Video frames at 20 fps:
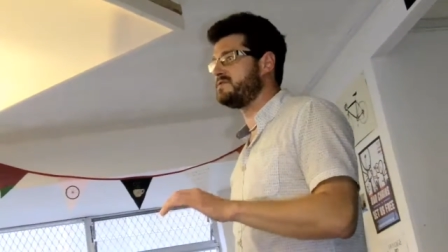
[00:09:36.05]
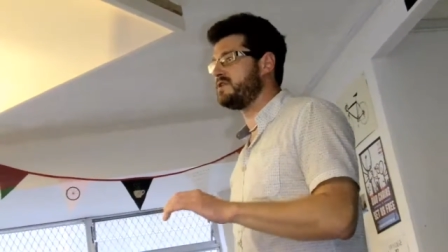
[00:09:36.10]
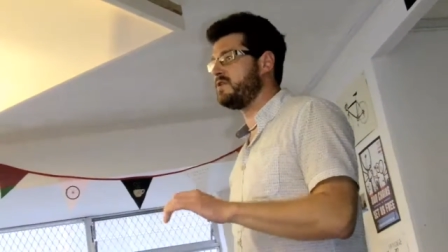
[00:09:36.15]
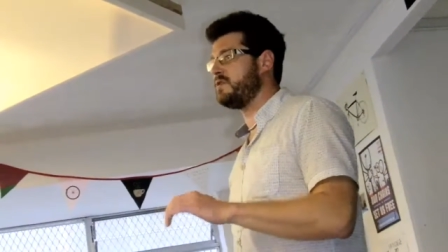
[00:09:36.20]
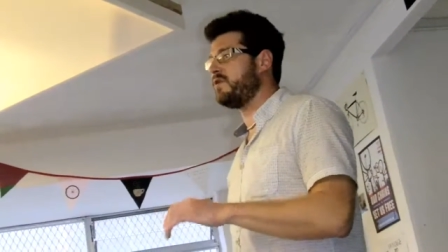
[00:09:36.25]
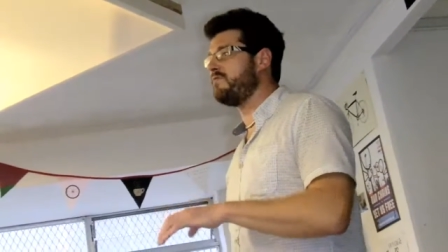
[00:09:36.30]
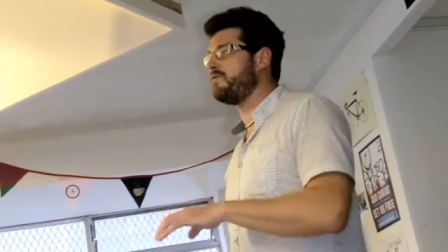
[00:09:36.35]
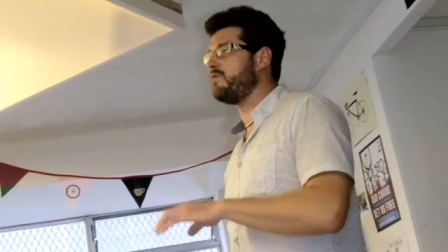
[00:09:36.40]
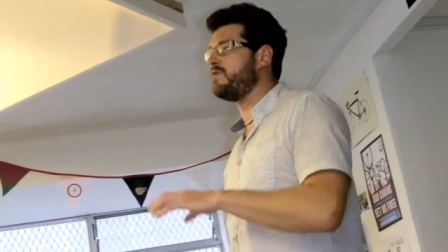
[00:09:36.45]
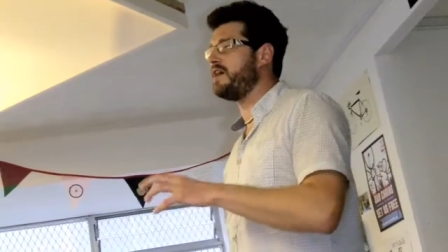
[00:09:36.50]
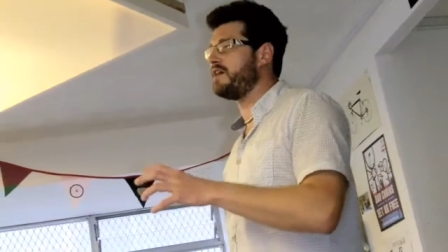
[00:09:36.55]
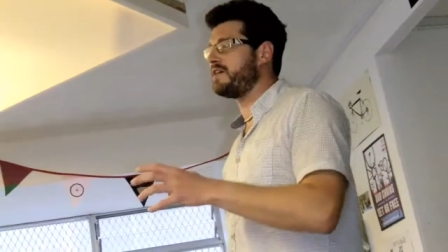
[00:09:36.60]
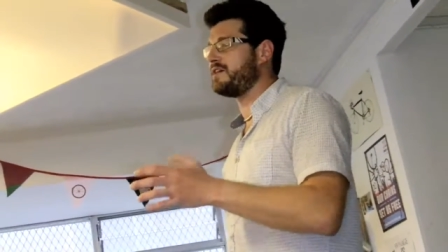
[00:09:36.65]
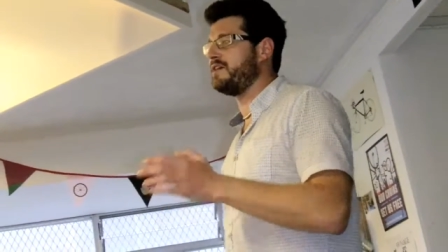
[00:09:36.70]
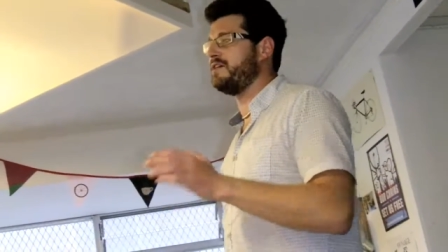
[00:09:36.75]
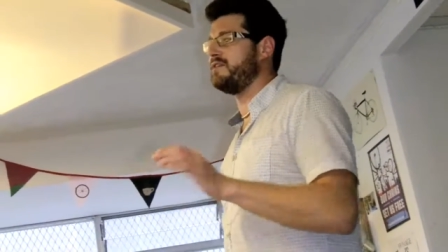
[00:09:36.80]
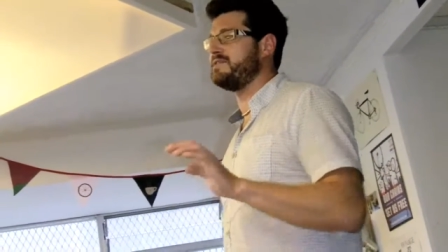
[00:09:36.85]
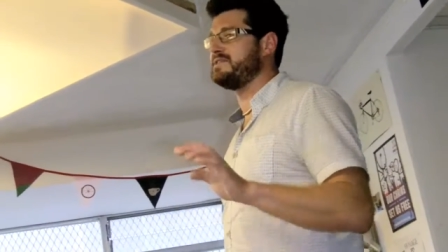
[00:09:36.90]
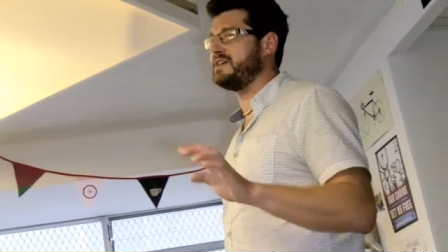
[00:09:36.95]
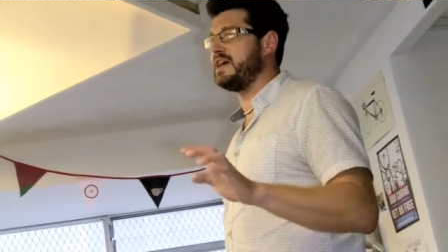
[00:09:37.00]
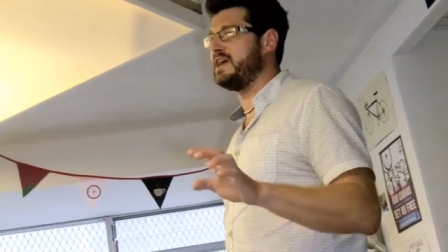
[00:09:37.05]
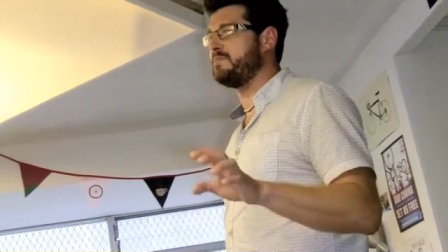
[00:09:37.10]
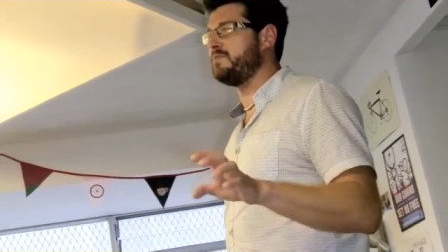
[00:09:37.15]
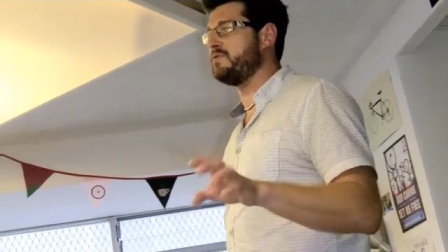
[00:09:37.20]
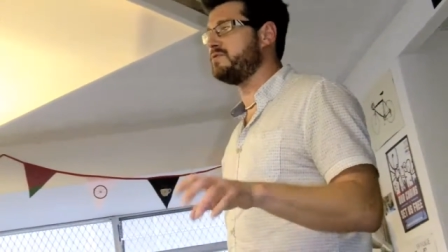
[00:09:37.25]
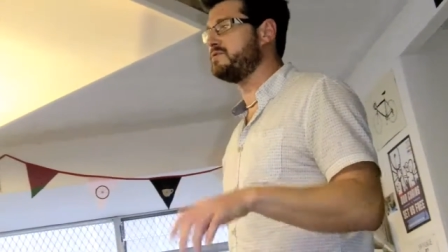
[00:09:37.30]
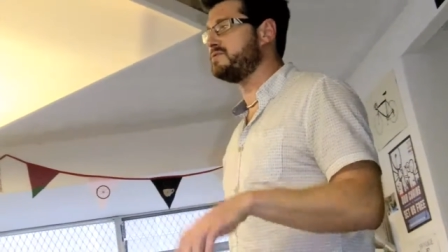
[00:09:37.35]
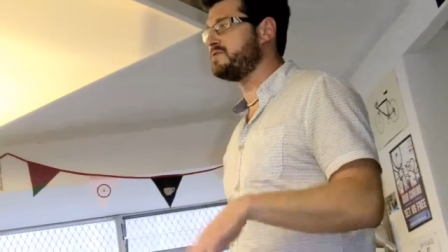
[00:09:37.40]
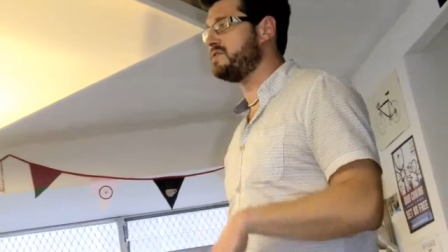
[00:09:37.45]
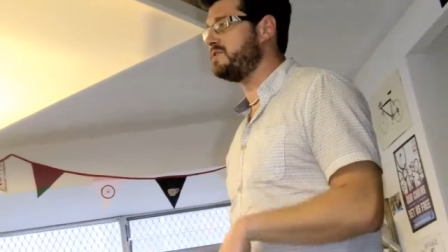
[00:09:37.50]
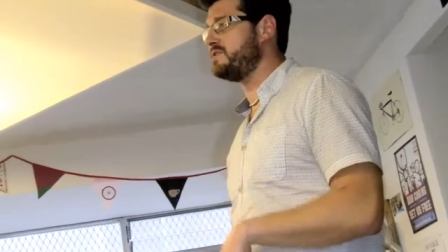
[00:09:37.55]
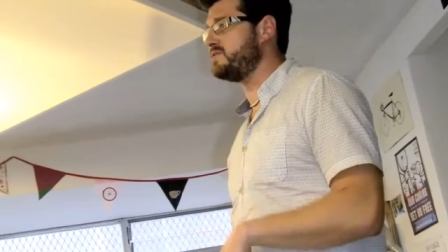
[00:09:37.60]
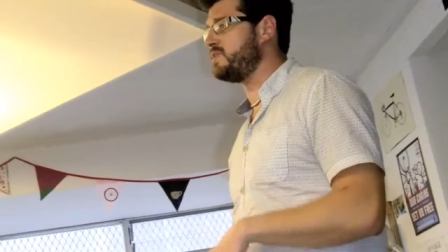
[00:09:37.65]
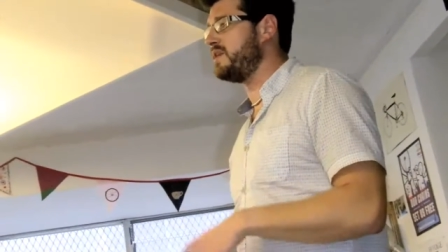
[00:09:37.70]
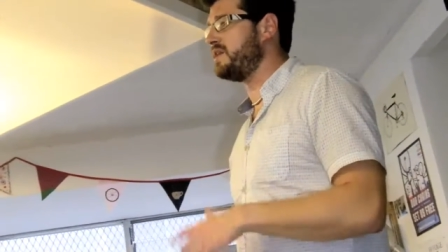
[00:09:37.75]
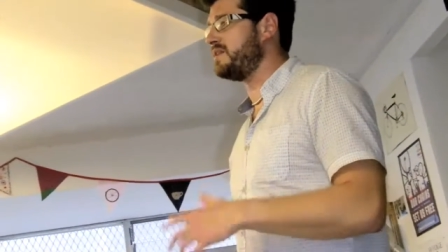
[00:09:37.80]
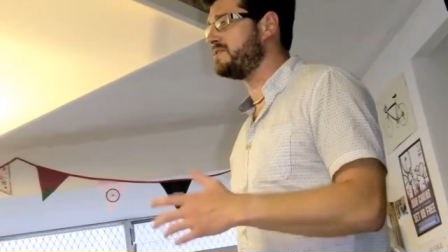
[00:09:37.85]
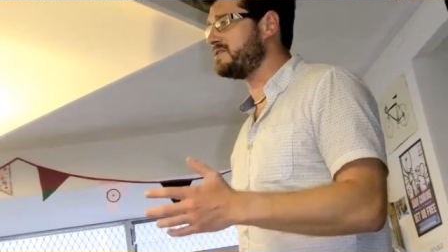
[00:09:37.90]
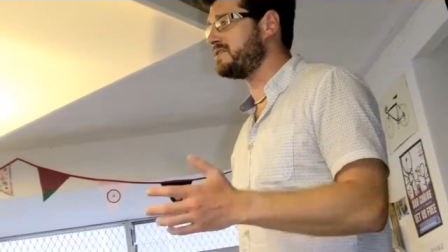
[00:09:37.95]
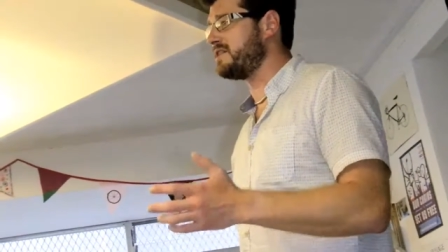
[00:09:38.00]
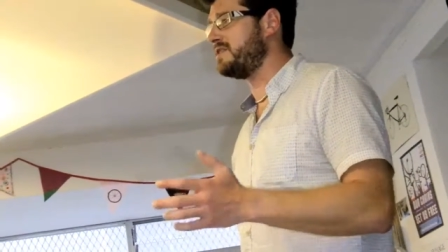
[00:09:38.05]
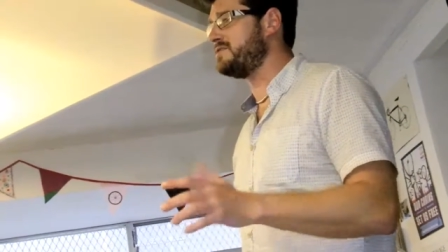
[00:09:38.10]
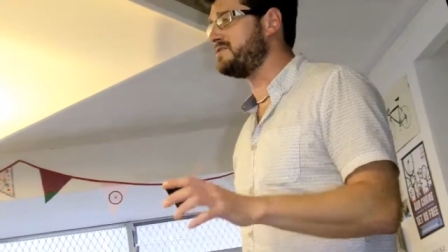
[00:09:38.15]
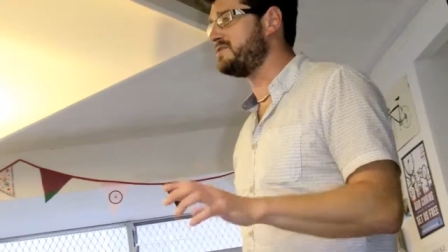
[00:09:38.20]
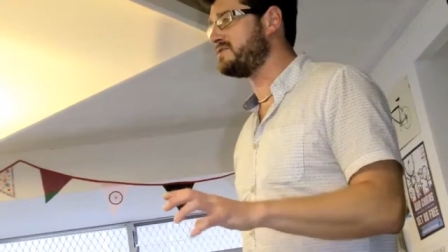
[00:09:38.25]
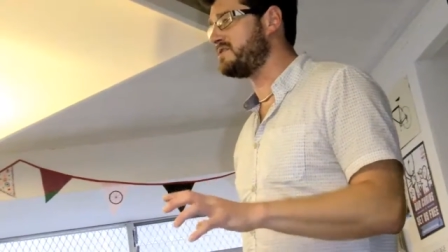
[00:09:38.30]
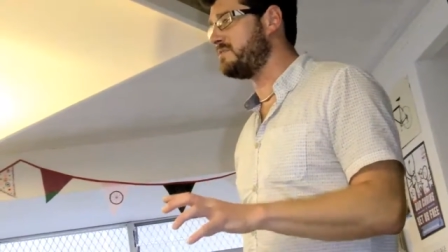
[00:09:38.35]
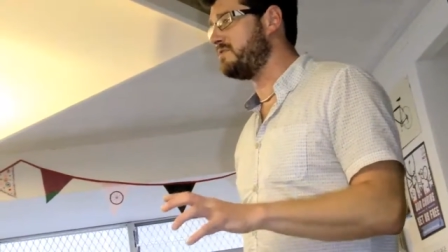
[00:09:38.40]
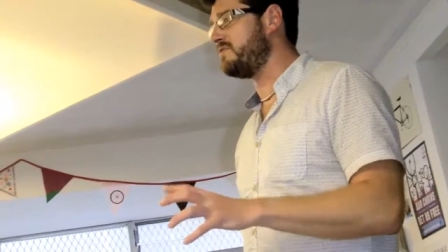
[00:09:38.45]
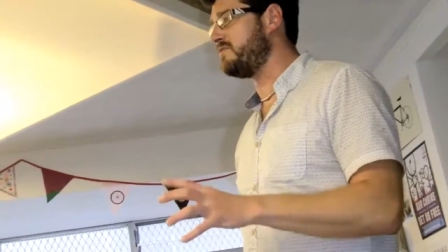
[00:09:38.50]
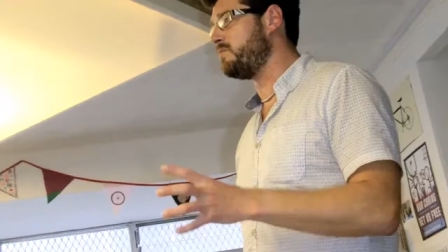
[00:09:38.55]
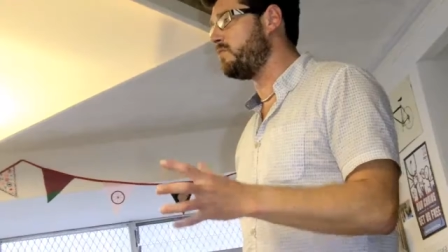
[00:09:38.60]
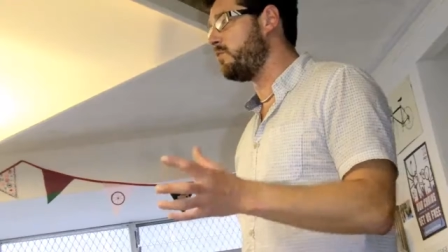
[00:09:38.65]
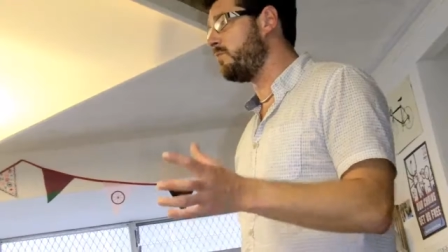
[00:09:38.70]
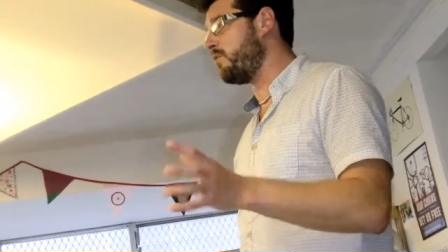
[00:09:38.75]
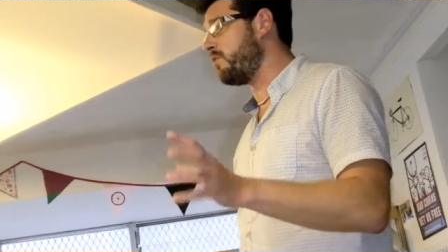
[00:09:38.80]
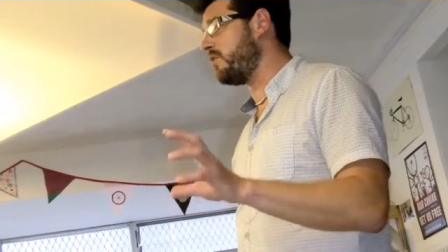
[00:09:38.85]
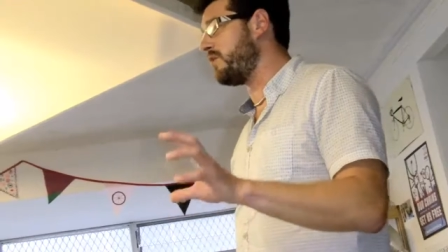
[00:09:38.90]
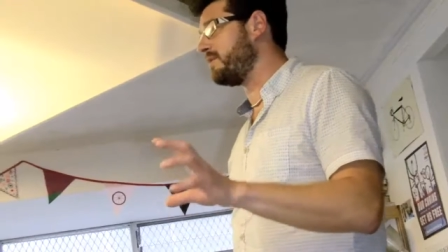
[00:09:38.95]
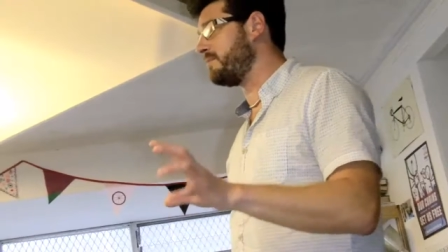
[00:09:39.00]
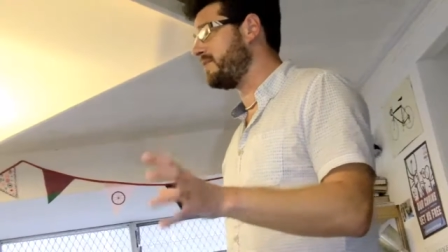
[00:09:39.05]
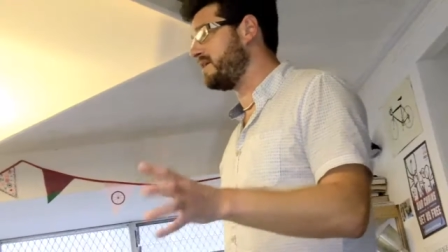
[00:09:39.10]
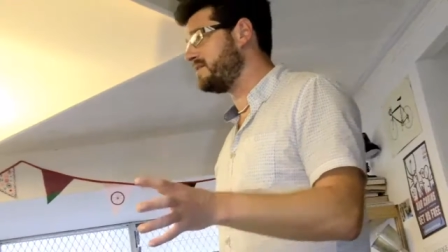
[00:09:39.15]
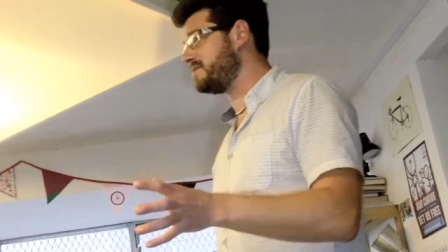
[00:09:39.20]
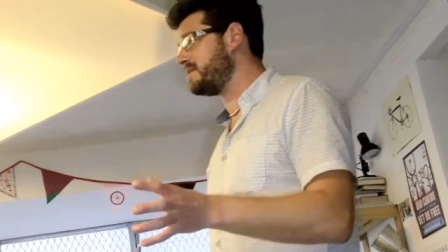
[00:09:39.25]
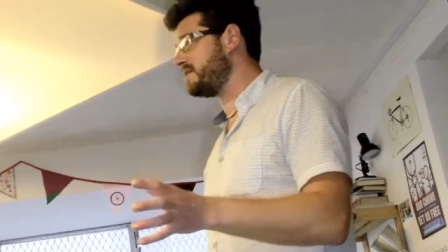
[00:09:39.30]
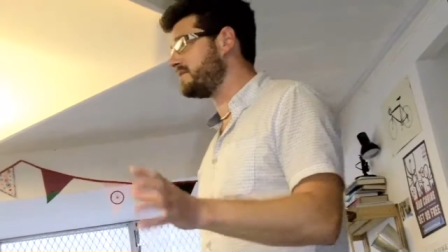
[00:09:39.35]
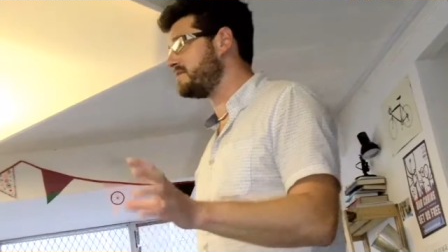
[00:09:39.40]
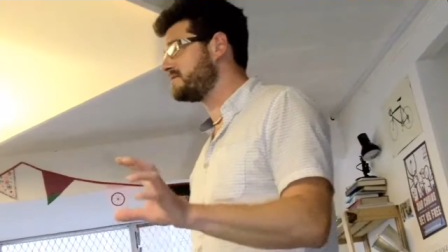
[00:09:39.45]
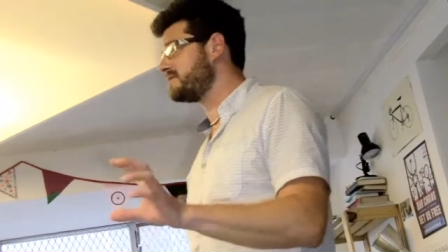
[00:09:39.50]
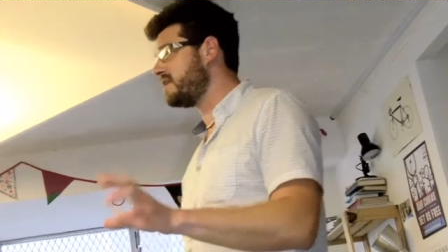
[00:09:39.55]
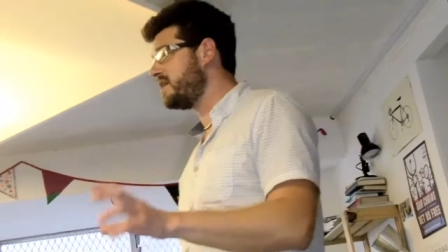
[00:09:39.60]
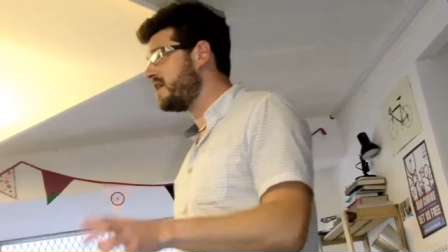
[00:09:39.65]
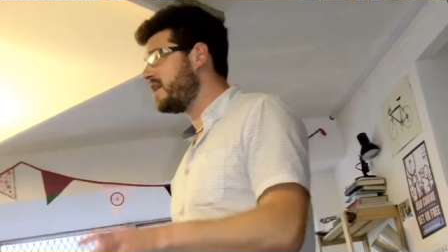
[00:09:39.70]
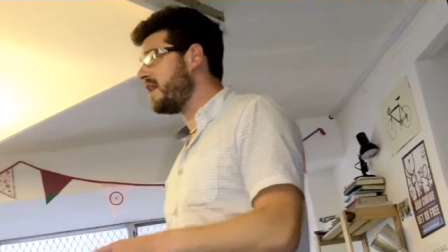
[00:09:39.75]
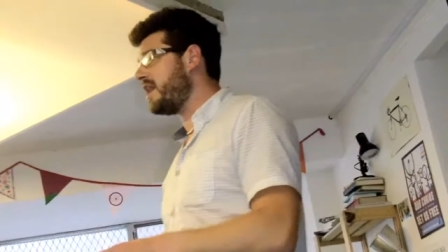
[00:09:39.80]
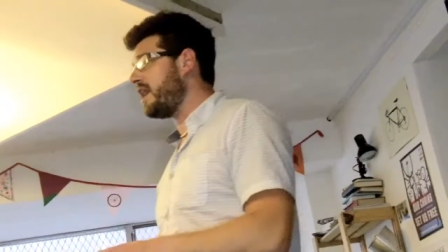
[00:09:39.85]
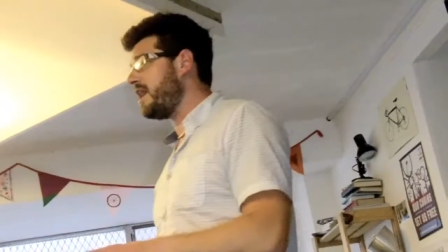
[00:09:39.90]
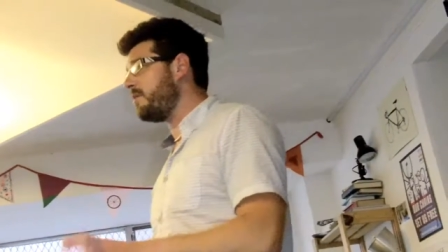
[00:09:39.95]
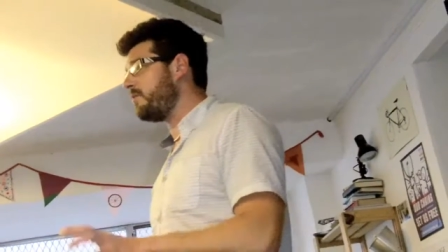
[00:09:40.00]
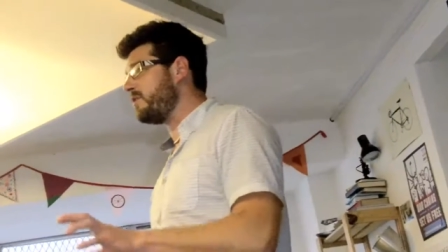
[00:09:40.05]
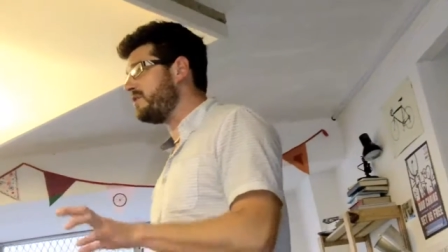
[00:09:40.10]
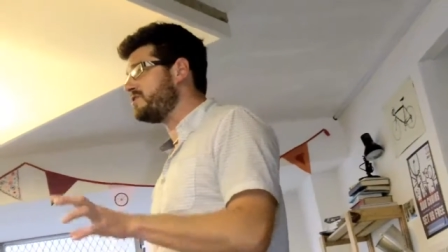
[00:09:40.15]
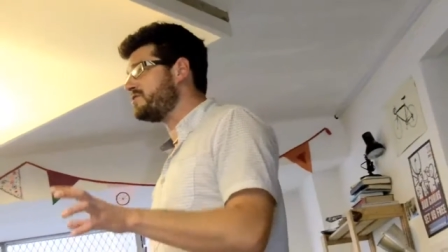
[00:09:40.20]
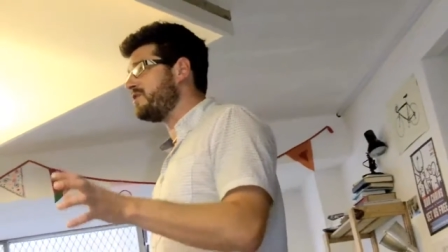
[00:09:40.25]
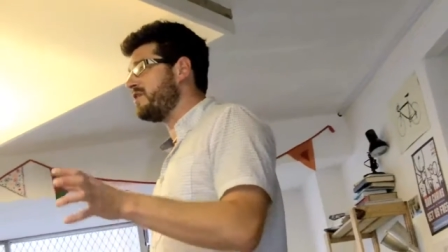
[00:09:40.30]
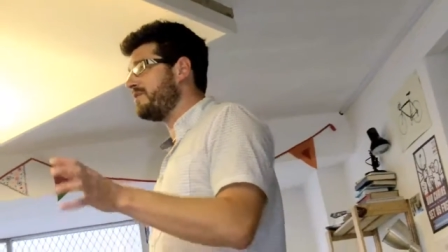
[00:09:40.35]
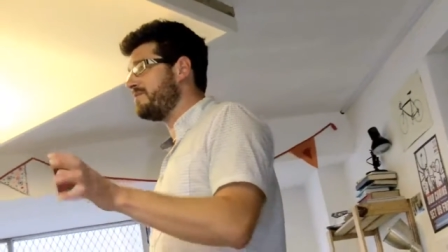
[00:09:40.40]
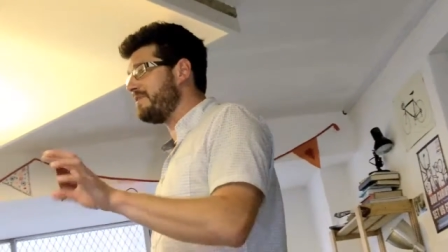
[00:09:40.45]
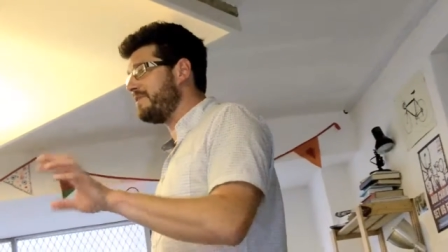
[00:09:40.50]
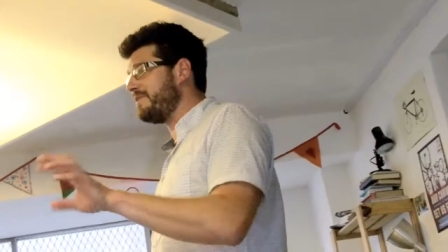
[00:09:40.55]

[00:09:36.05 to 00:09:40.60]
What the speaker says: so on the right kind of tables and is willing to go to some of the more boring meetings, which